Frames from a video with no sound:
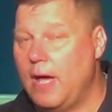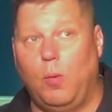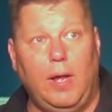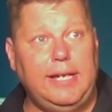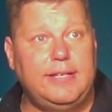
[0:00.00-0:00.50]

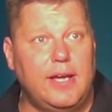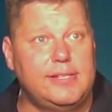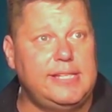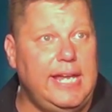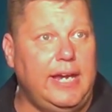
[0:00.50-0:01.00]
that what he
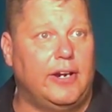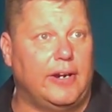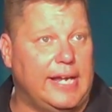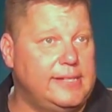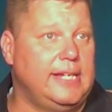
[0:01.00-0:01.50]
does
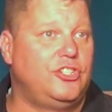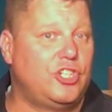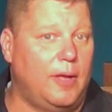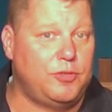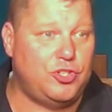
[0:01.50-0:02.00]
here is he
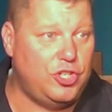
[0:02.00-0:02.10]
jumps